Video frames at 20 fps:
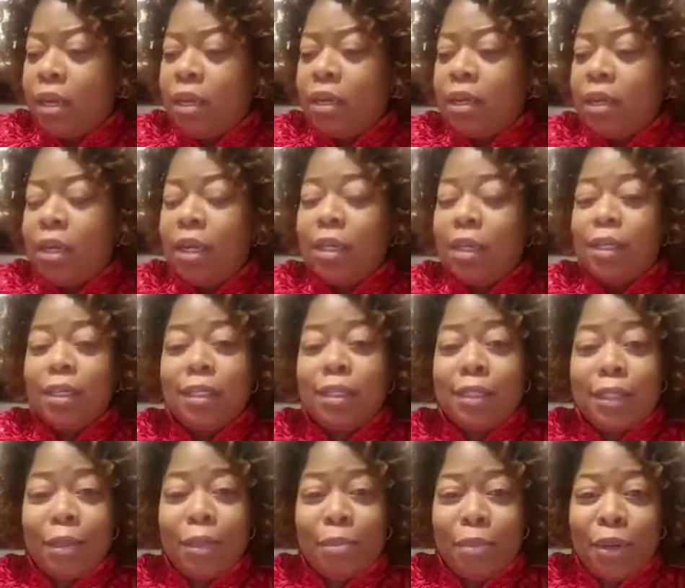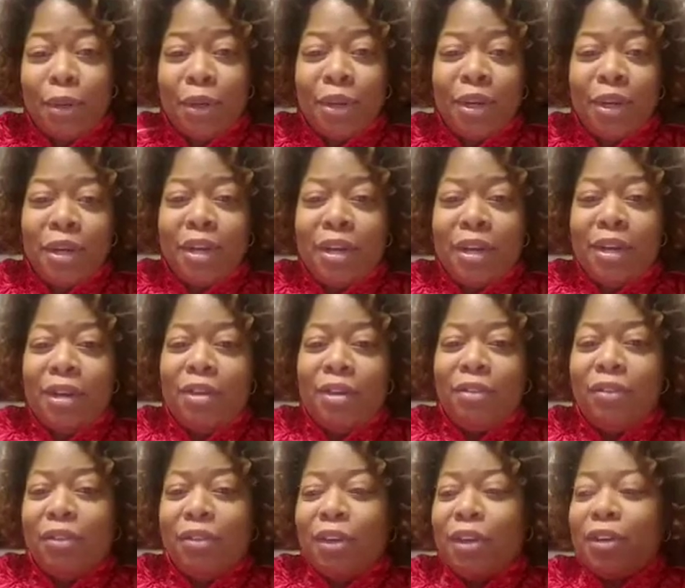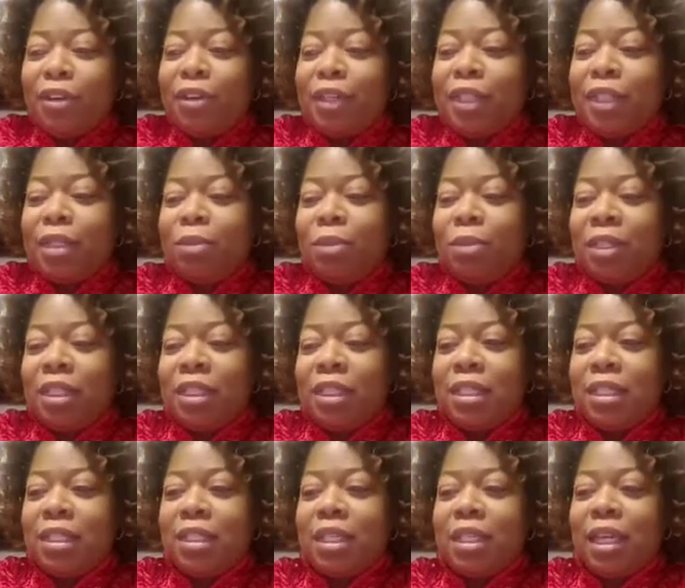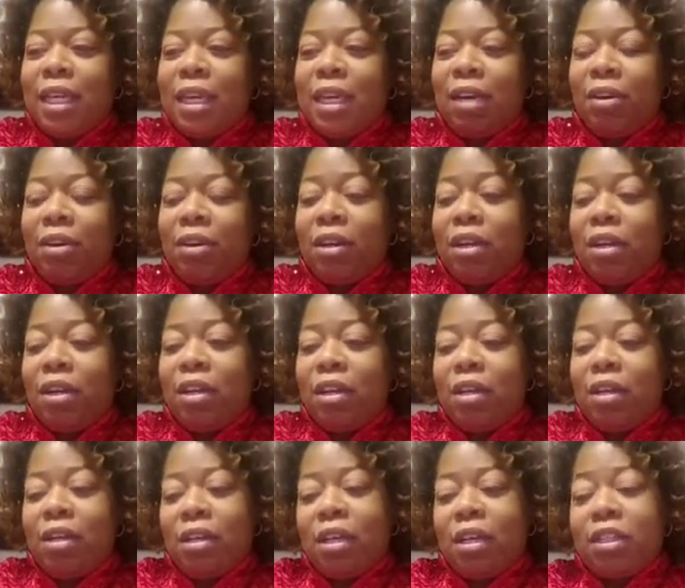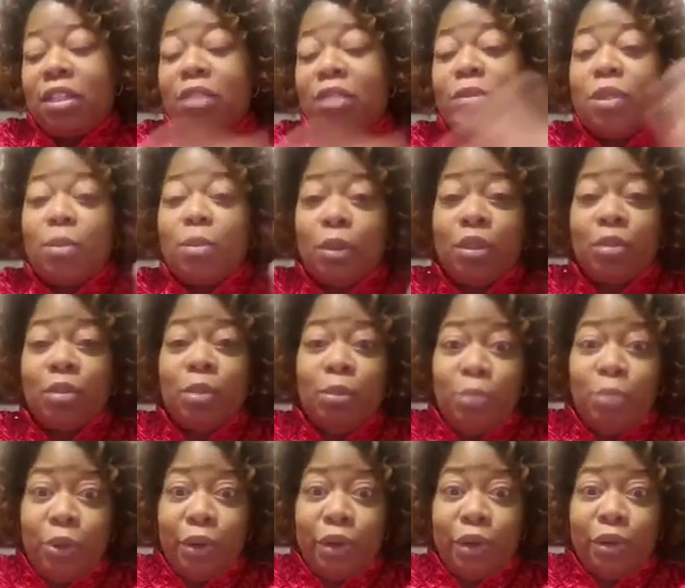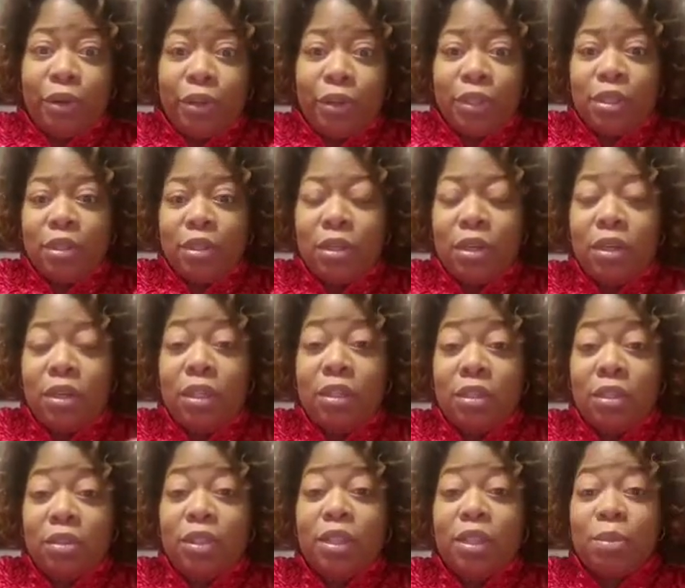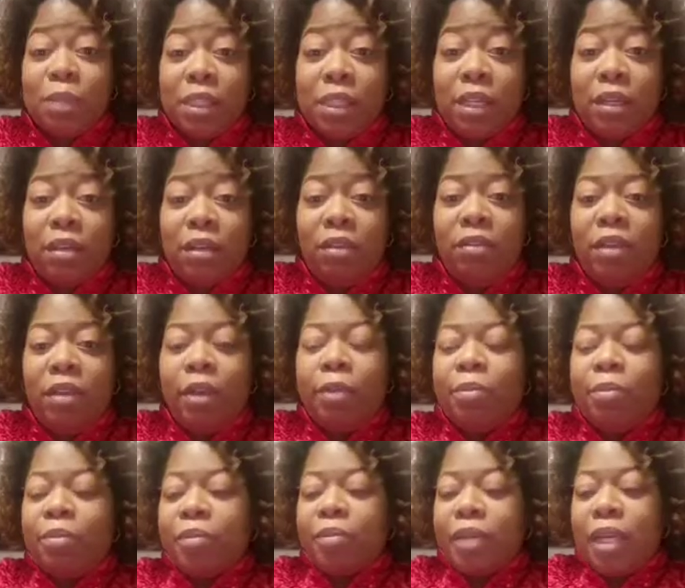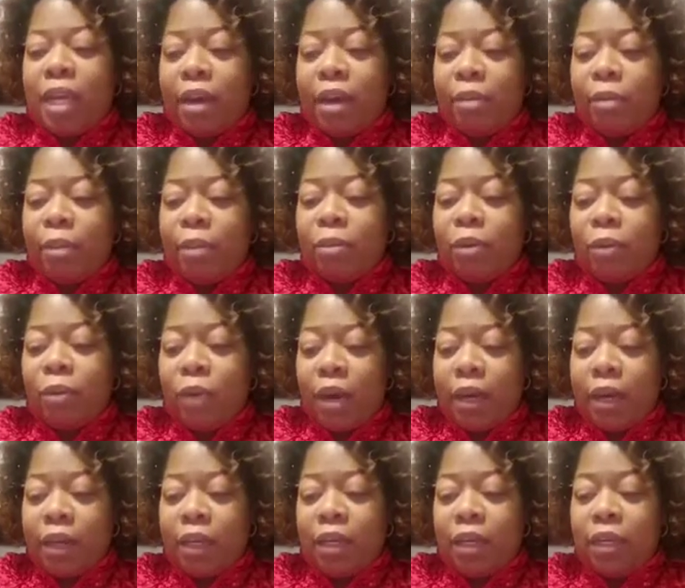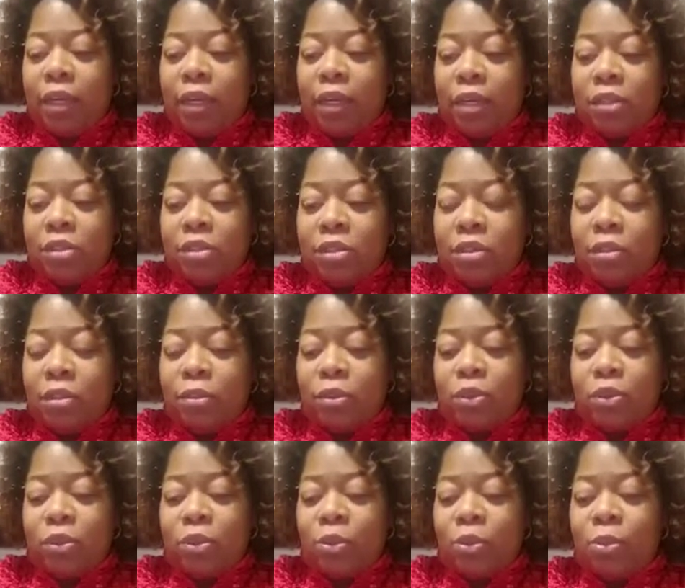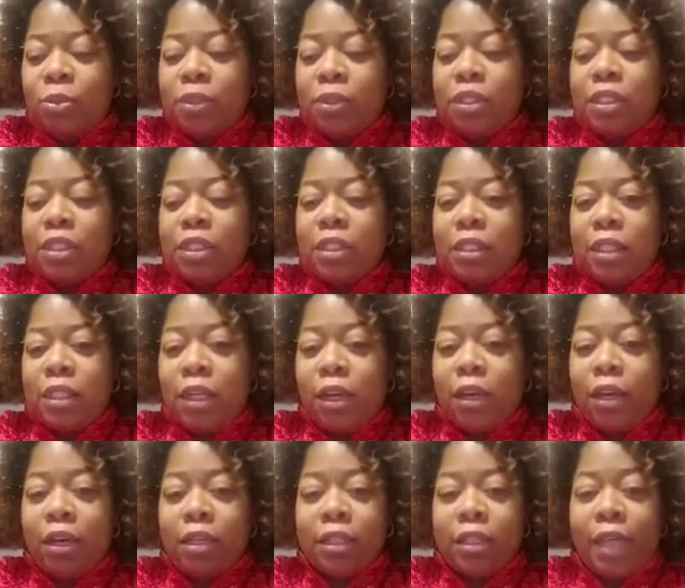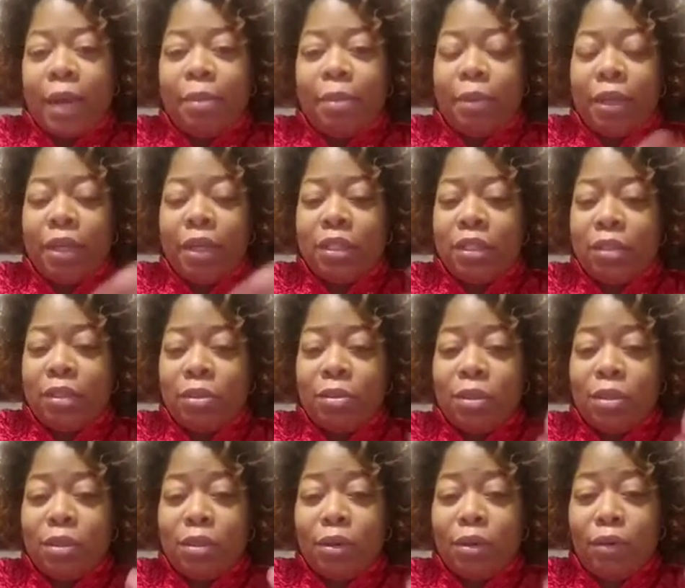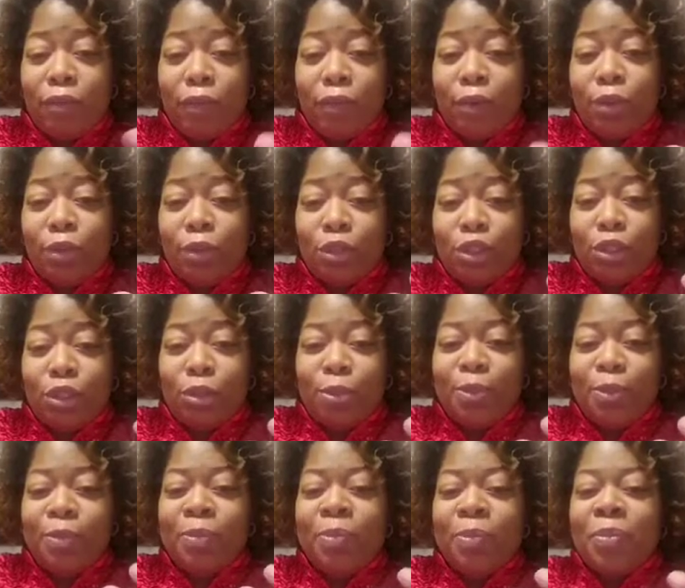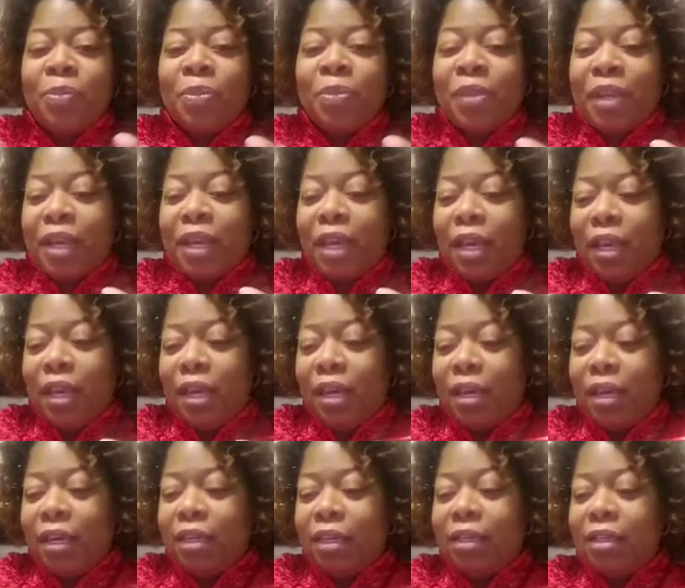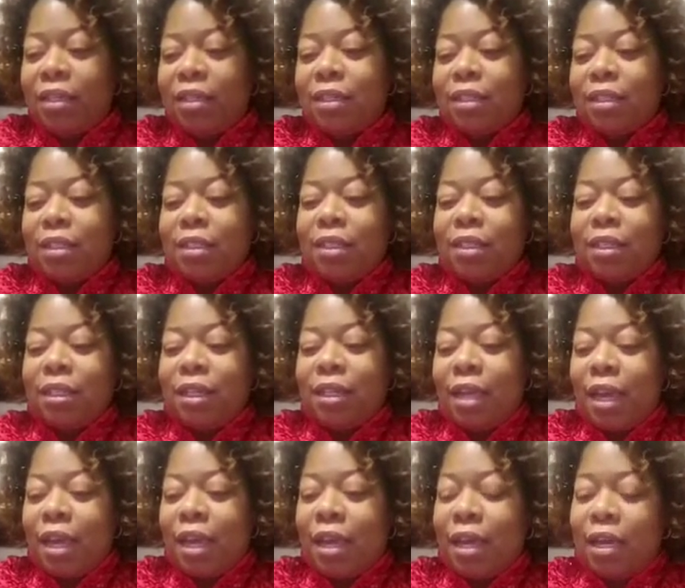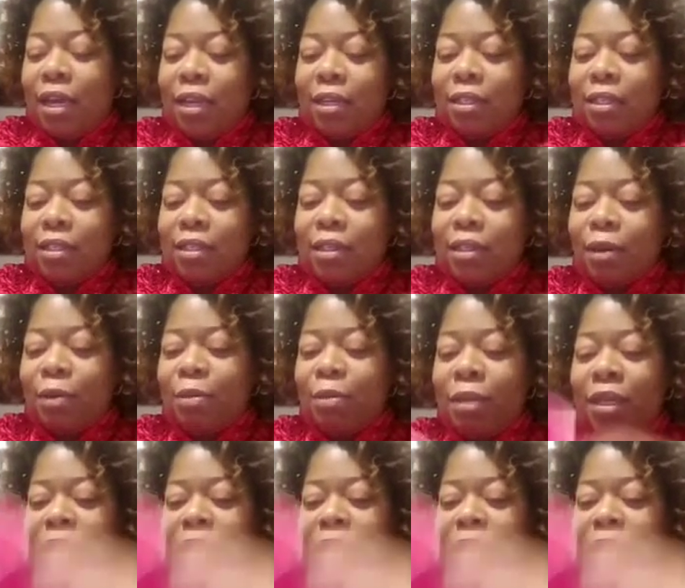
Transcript: in December for Christmas, or because she was supposed to be born on Christmas Eve, and I remember walking into the room to see her because I planned to do this whole photo shoot, and she had so many